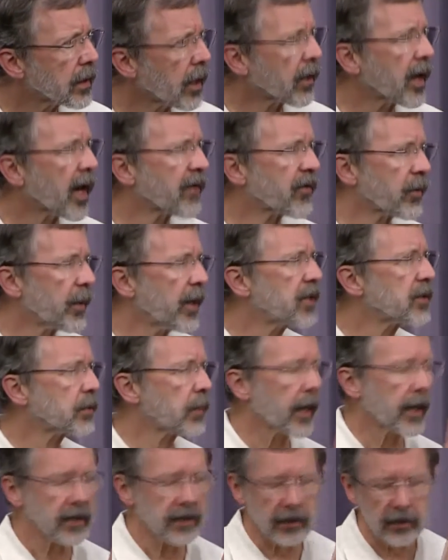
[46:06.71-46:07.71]
bias. Oh, confirmation
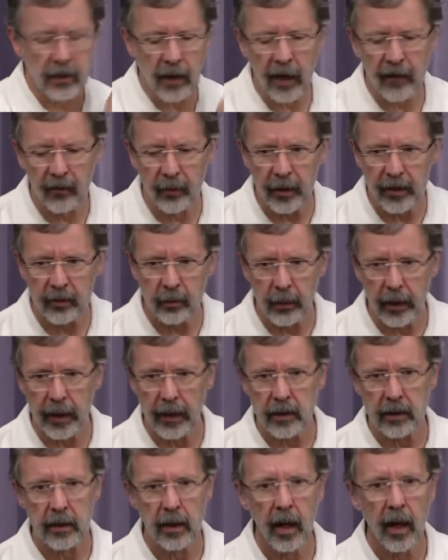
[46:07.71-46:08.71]
bias. Yes, confirmation
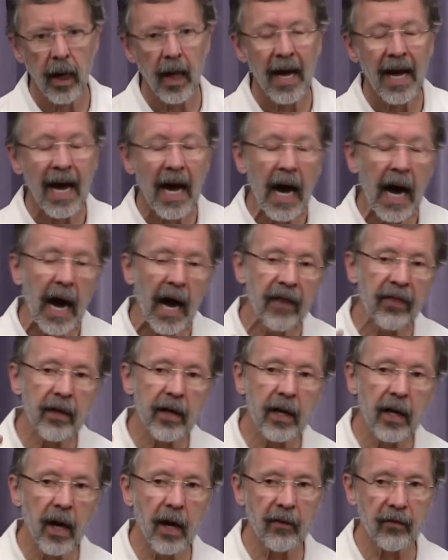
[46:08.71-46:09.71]
bias. I
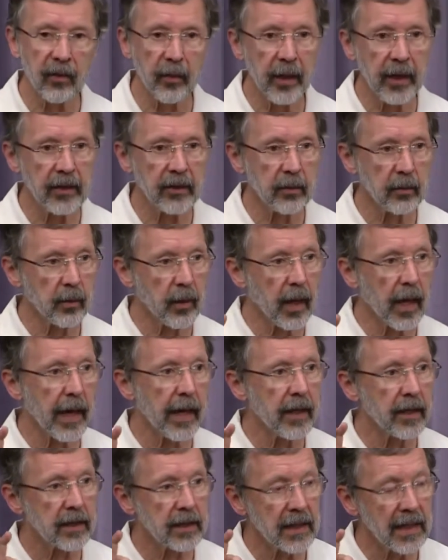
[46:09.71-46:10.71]
think confirmation
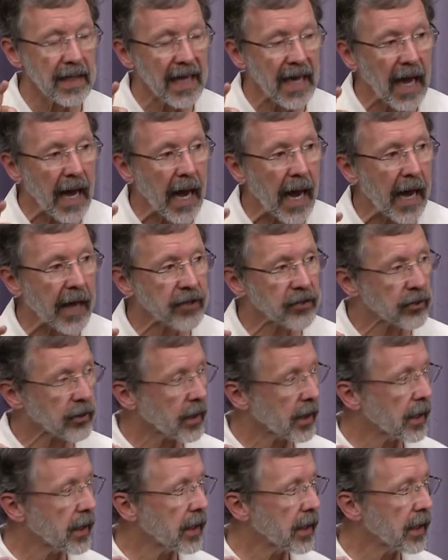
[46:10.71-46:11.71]
bias
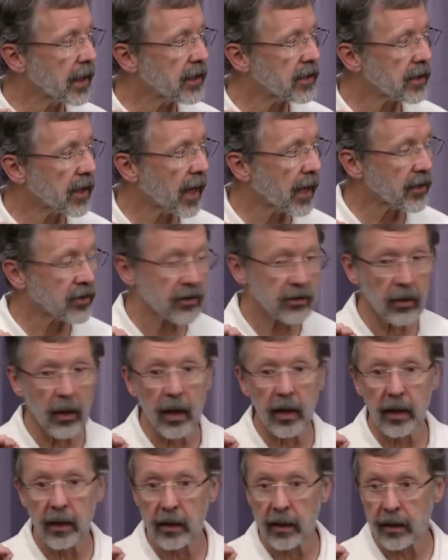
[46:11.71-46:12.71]
actually is not
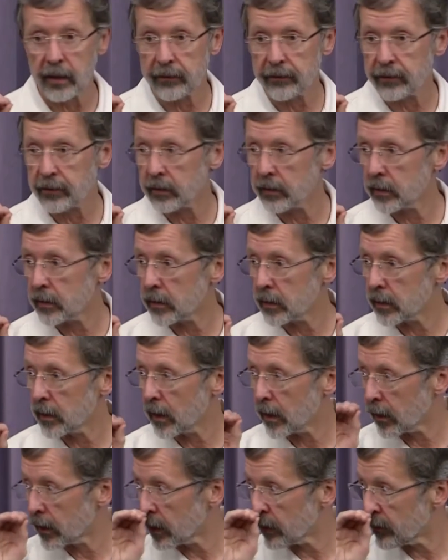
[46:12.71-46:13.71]
strong enough
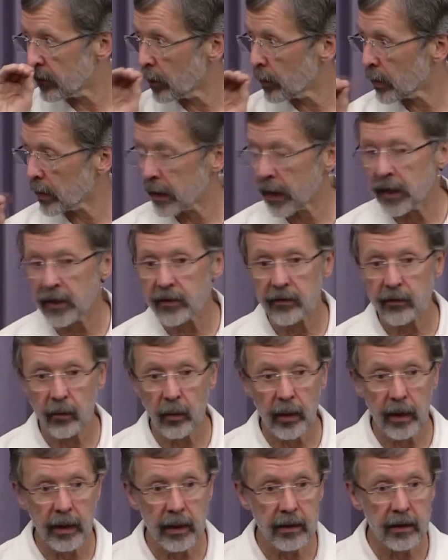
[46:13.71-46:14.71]
uh, of an implication for
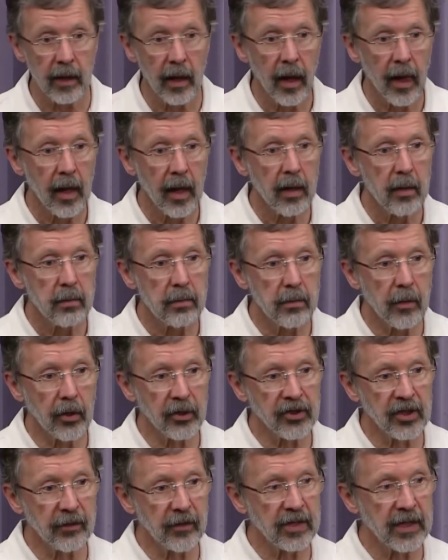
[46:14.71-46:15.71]
what it is.
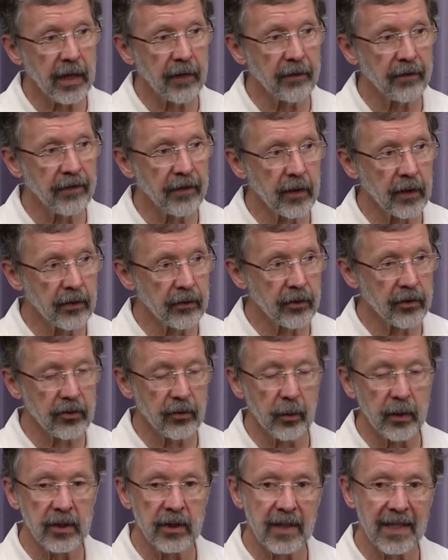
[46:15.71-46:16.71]
Most of us have
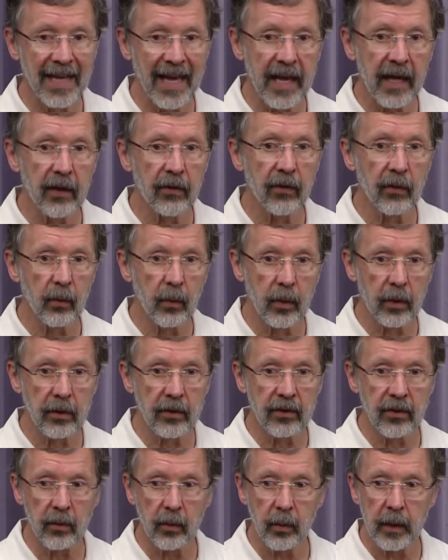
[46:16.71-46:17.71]
filters which take the
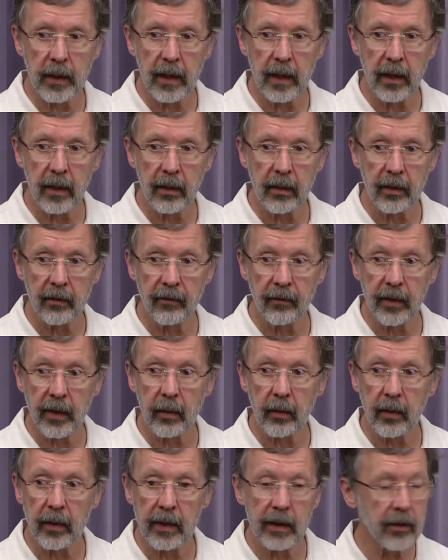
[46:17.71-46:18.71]
words that we hear and
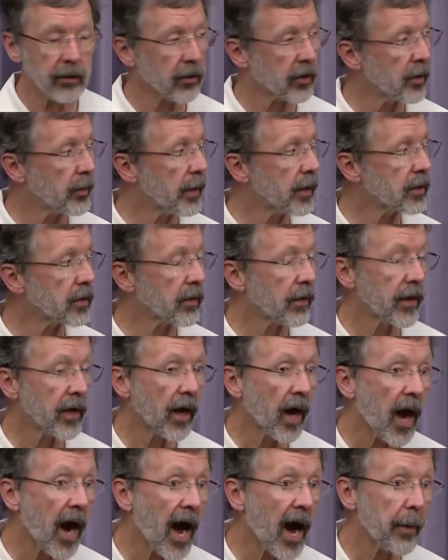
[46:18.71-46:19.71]
frequently turn them into the
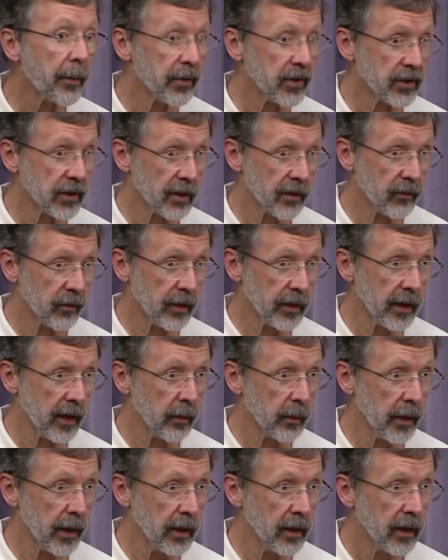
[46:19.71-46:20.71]
opposite of what they
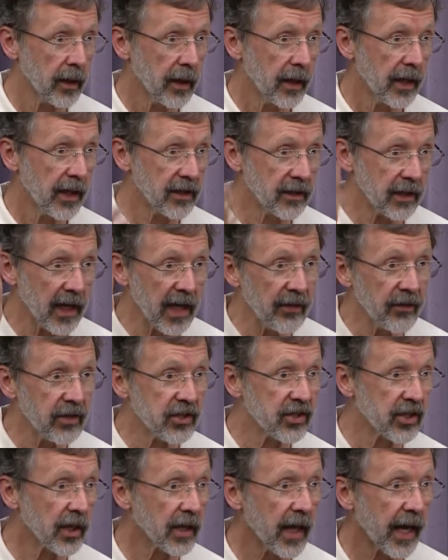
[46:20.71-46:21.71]
mean. It's not even
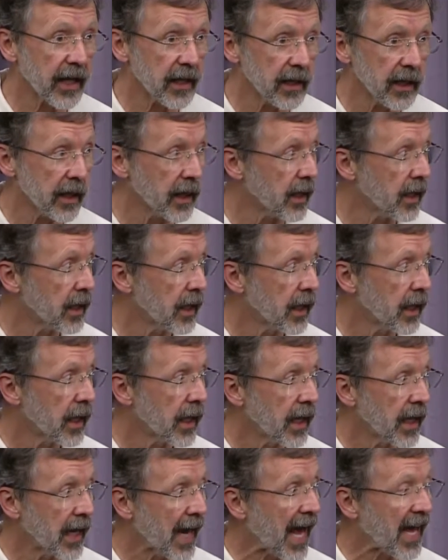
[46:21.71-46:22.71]
selecting.
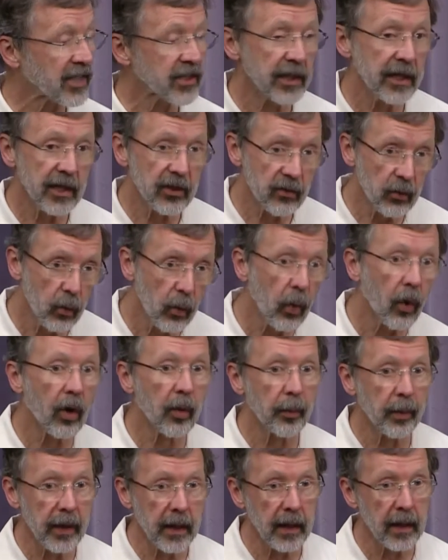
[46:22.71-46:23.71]
It actually is
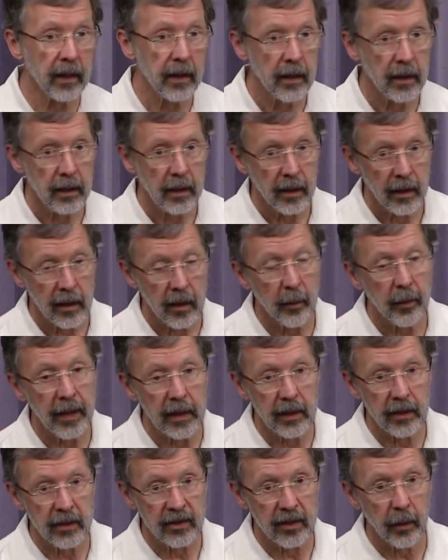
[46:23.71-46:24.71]
warping them
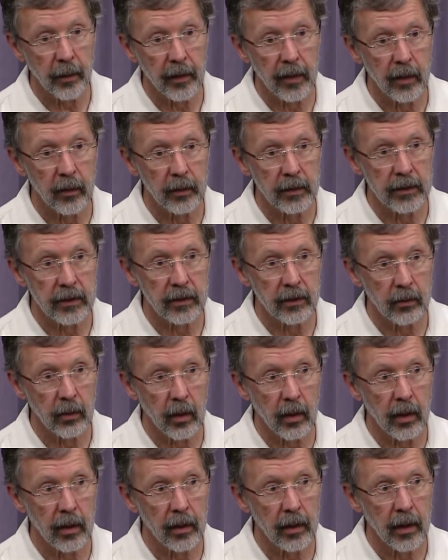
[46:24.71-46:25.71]
into something which is
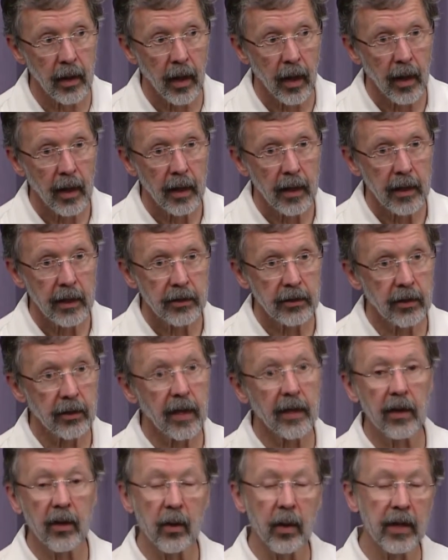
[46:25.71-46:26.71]
wrong. So
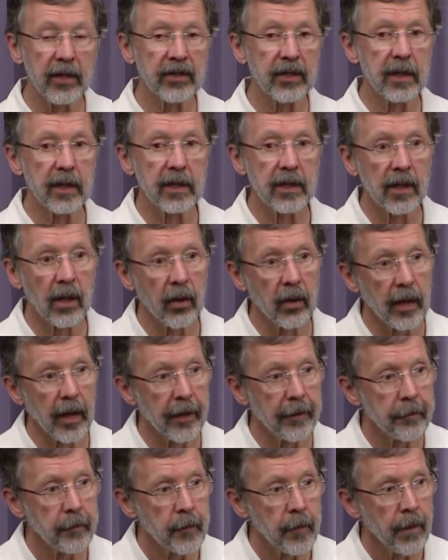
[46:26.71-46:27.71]
then the question is,
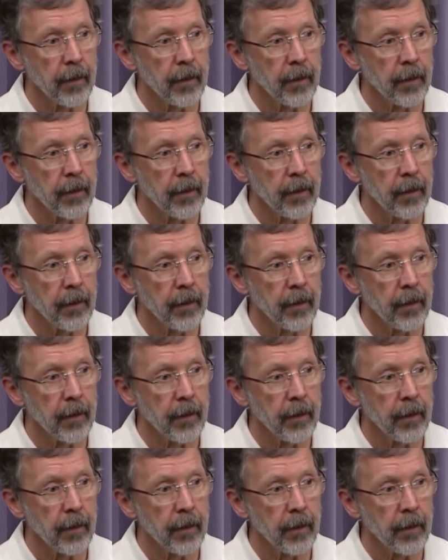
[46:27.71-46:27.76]
okay,